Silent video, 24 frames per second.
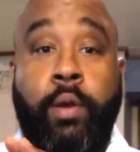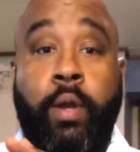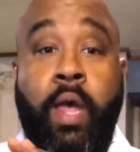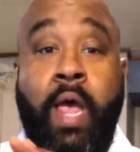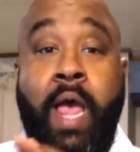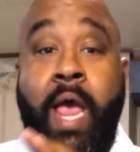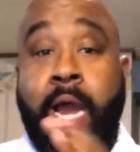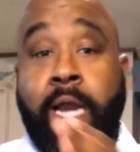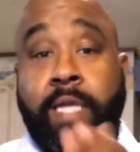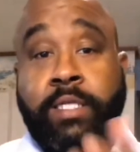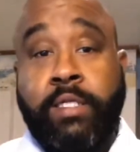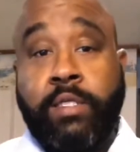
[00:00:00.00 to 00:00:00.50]

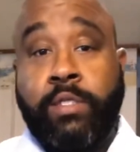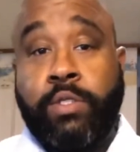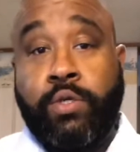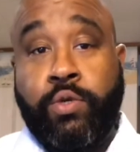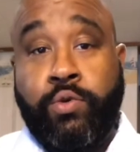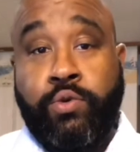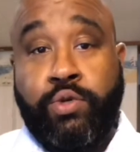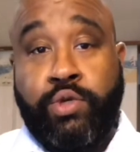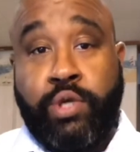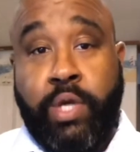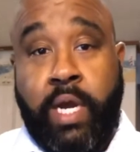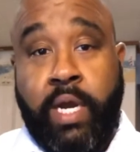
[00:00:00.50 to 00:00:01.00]
and it's
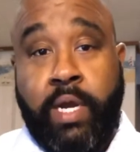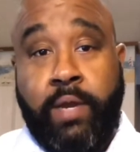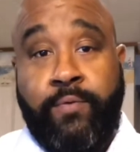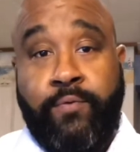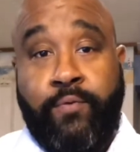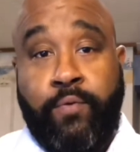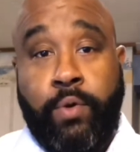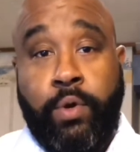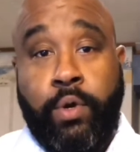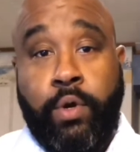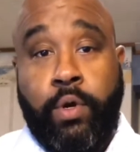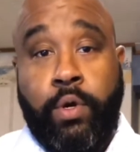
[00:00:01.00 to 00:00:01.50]
excruciating for
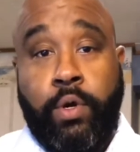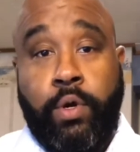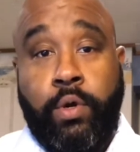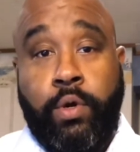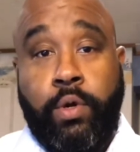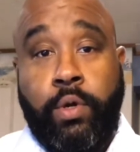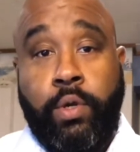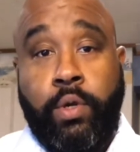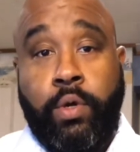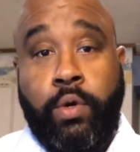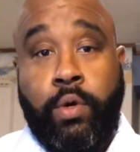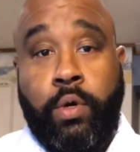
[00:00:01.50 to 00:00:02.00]

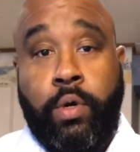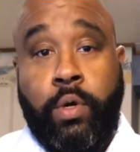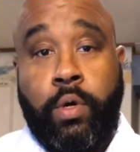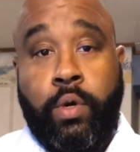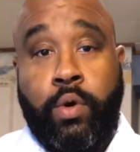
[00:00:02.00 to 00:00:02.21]
your